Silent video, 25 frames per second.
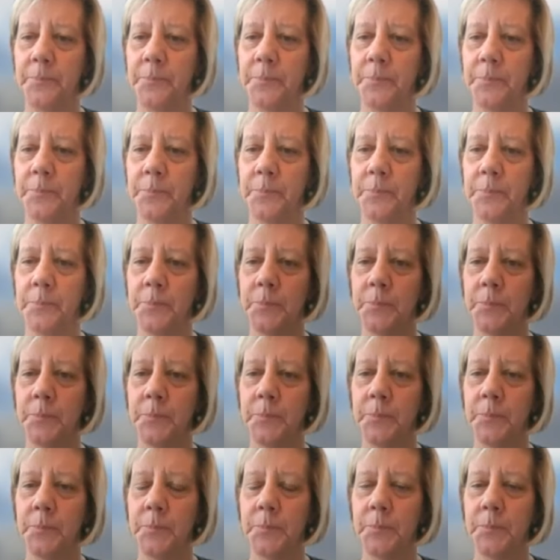
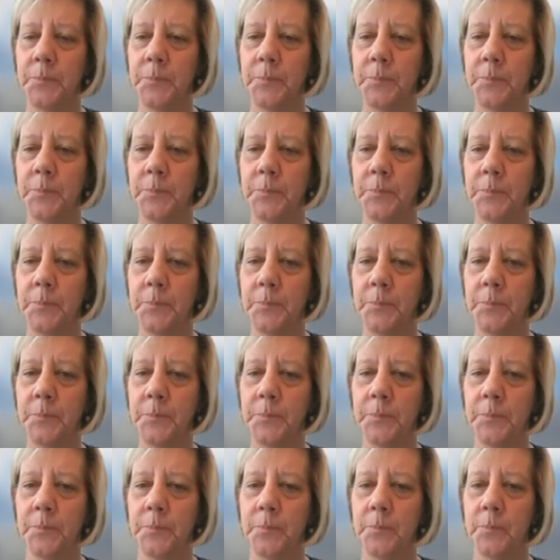
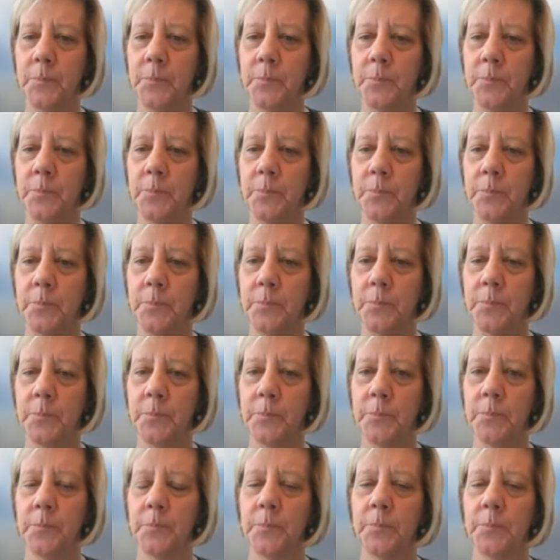
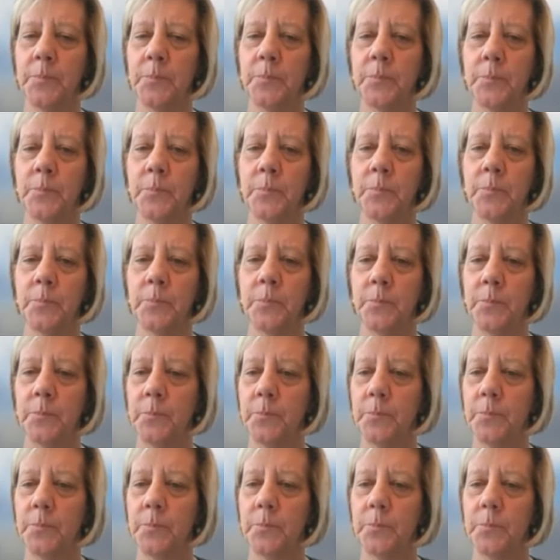
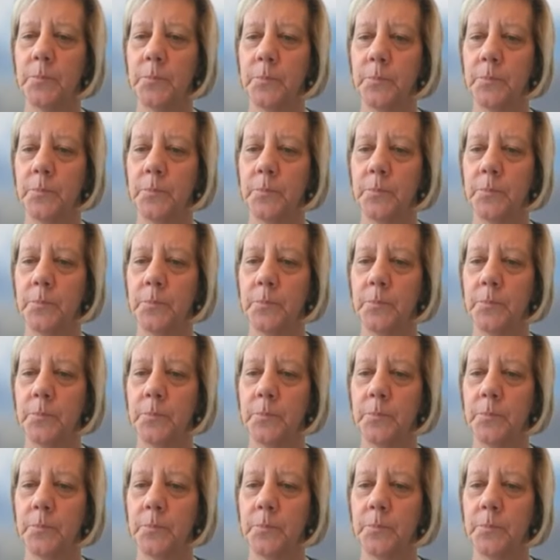The person shown says nothing.